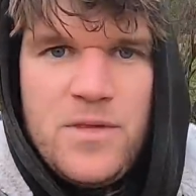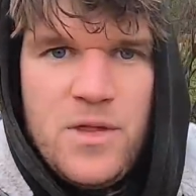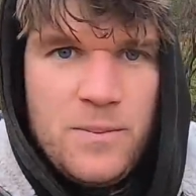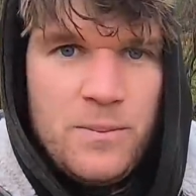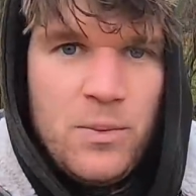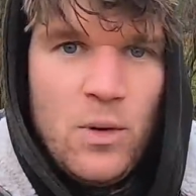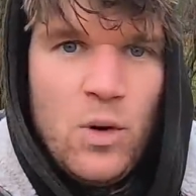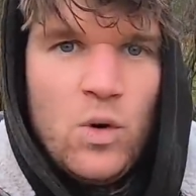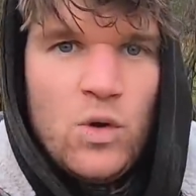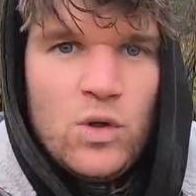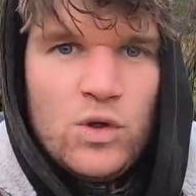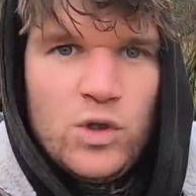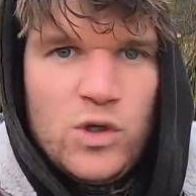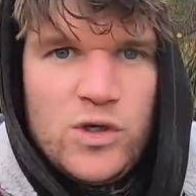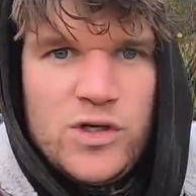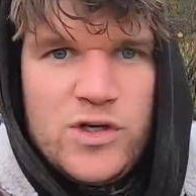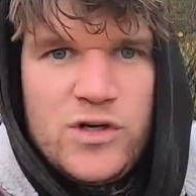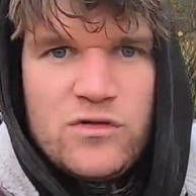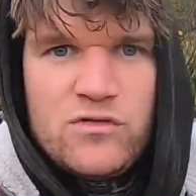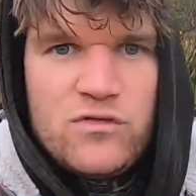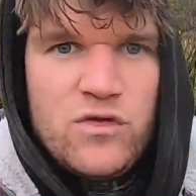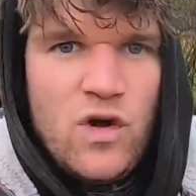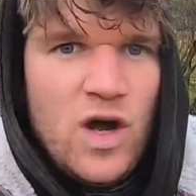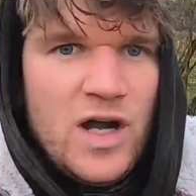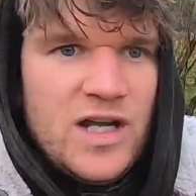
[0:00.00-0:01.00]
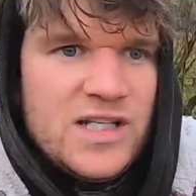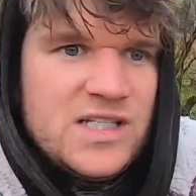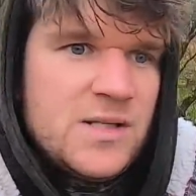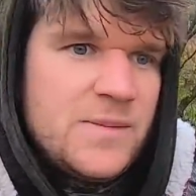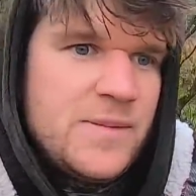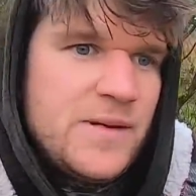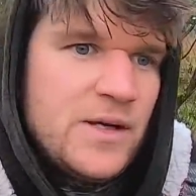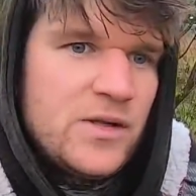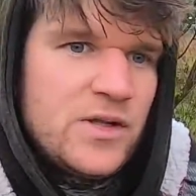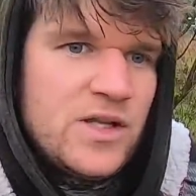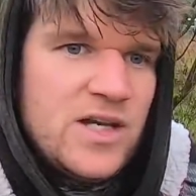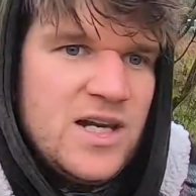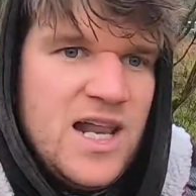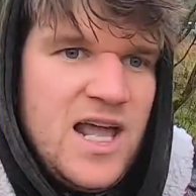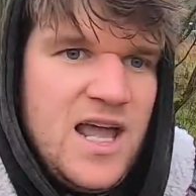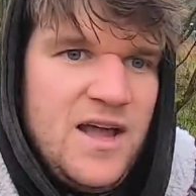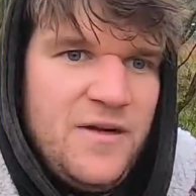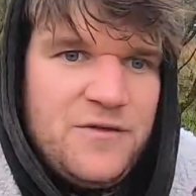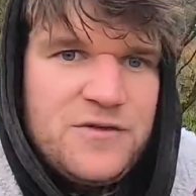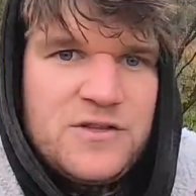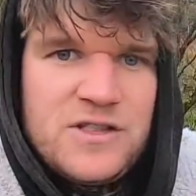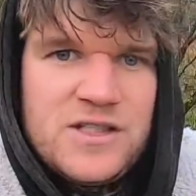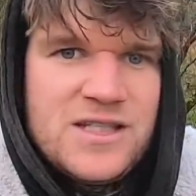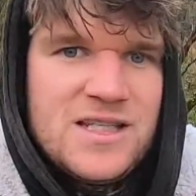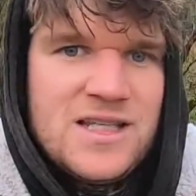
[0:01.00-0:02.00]
board on your right to be on the
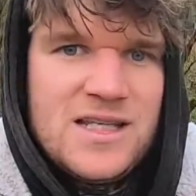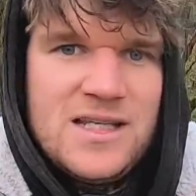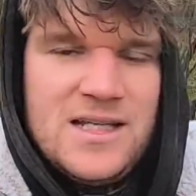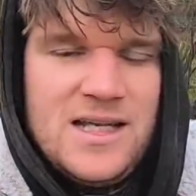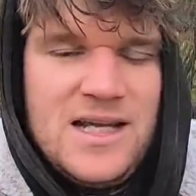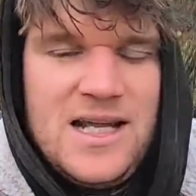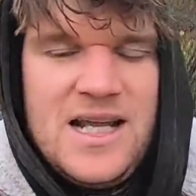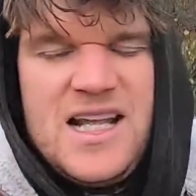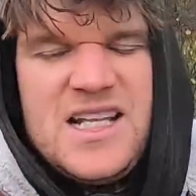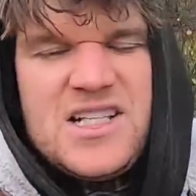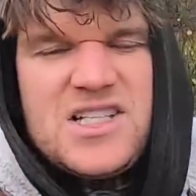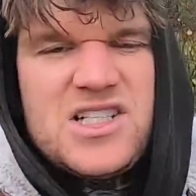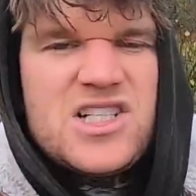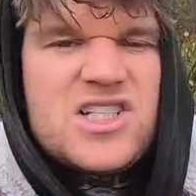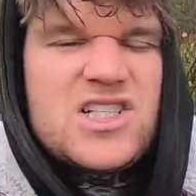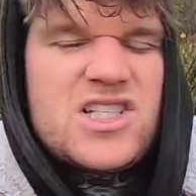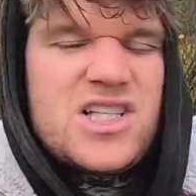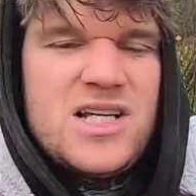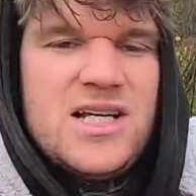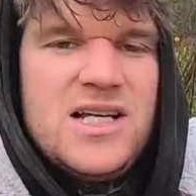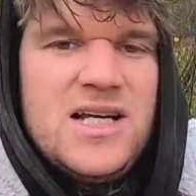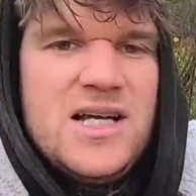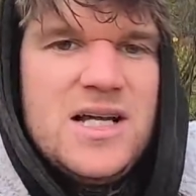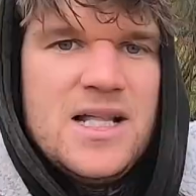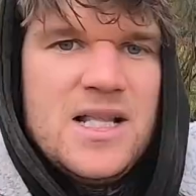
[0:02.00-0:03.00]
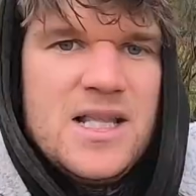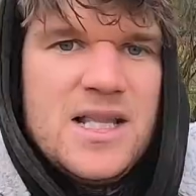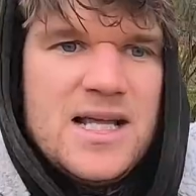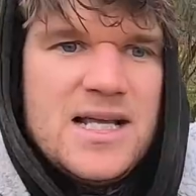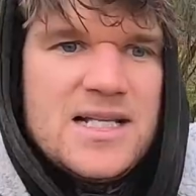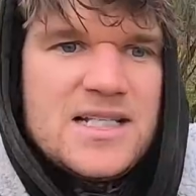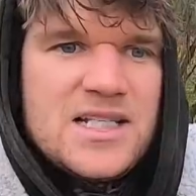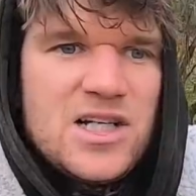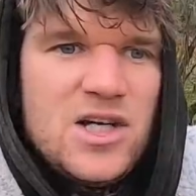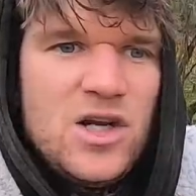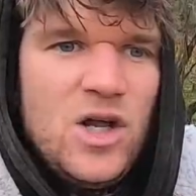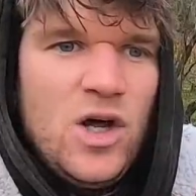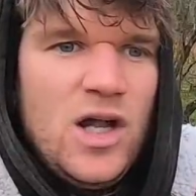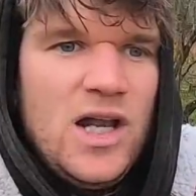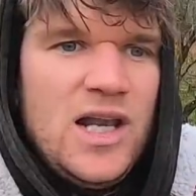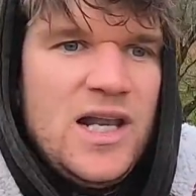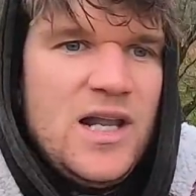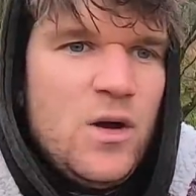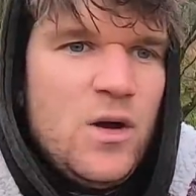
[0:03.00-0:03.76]
left, and it's just, there's a lot of